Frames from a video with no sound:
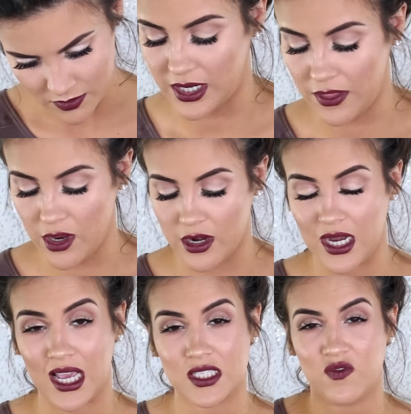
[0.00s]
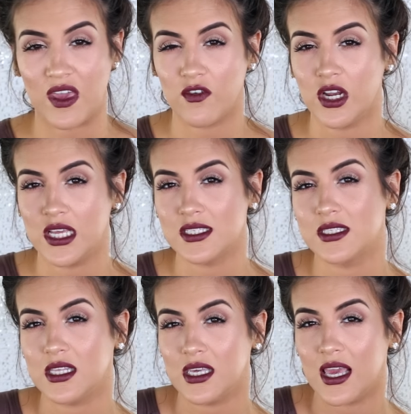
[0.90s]
Another NYX favorite
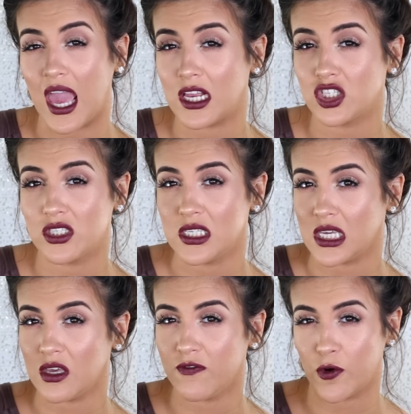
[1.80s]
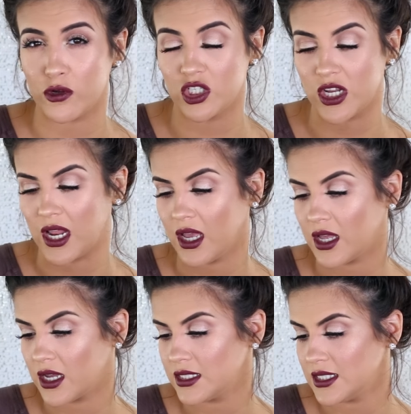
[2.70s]
is the HD Photogenic
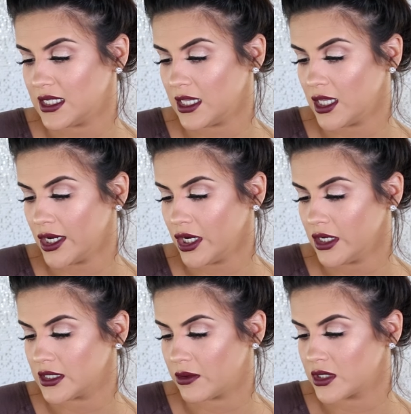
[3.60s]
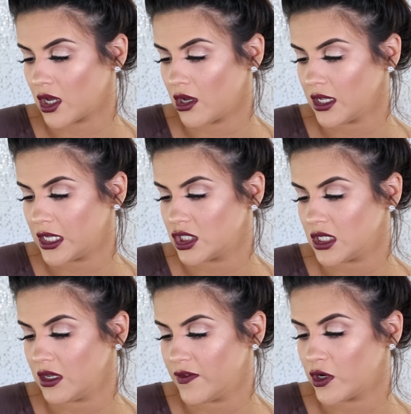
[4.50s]
Concealer. Is that what it's called?
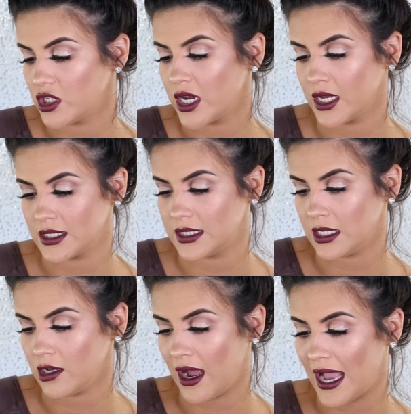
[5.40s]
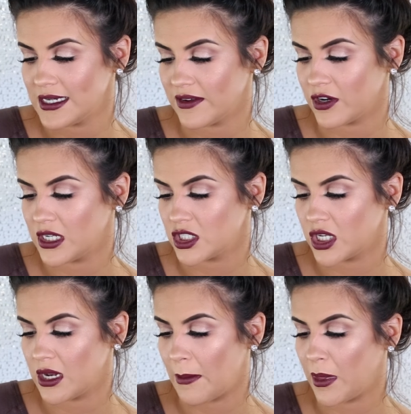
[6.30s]
HD Photogenic Concealer. High
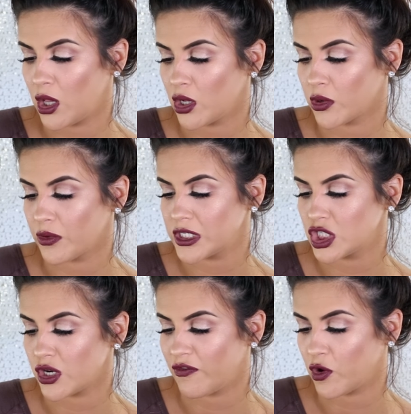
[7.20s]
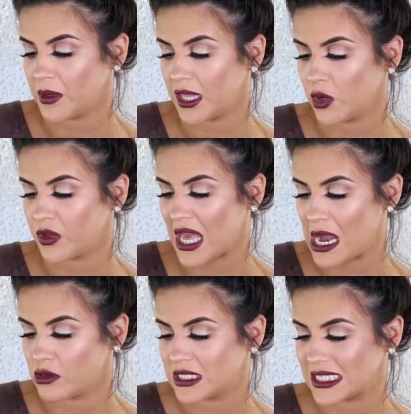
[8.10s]
definition, mineral enriched, formulated
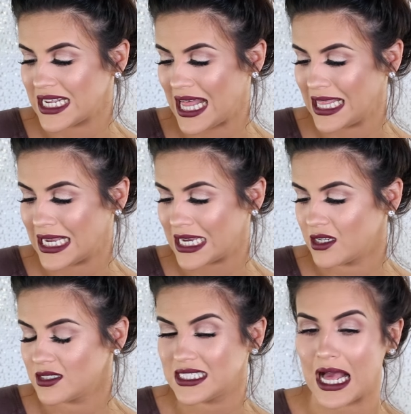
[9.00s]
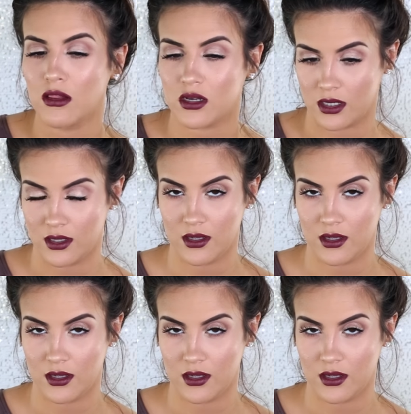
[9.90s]
without talc, talc